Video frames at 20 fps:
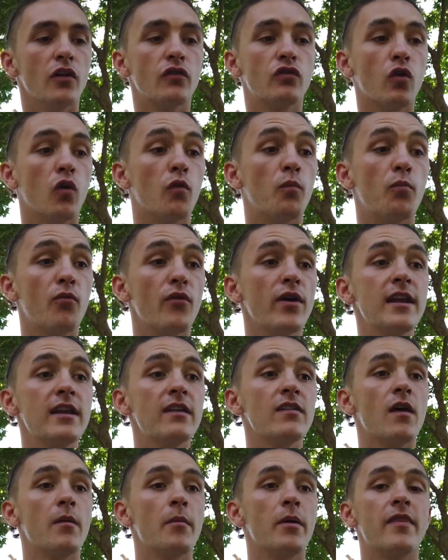and sort of
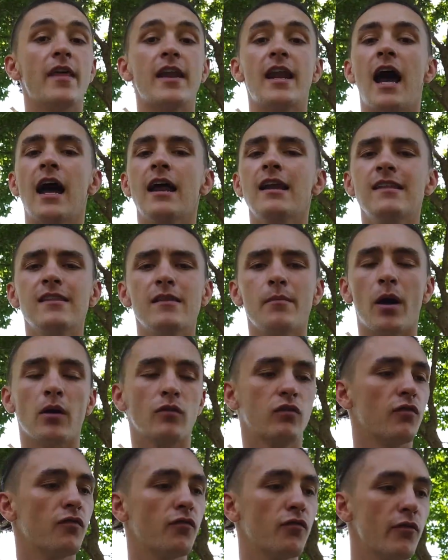breeding them and then handing them
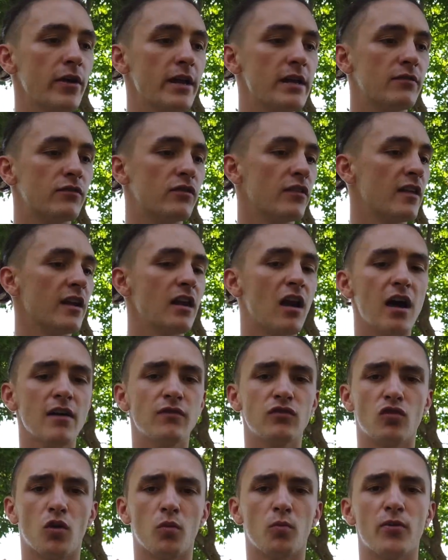out to free to the
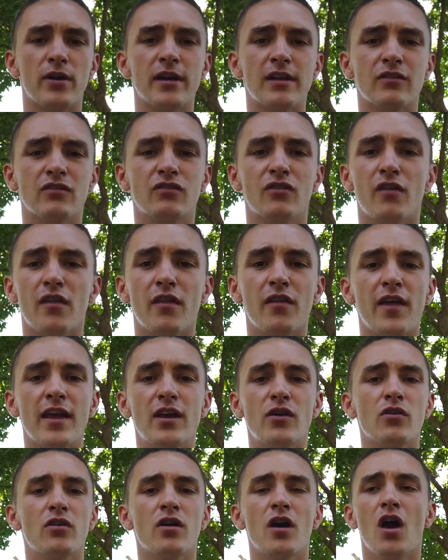livestock breeders so that
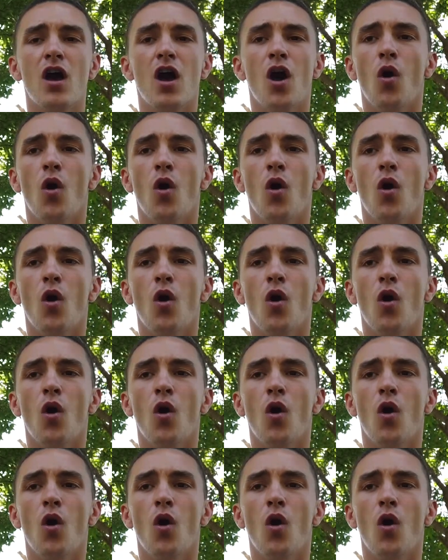they could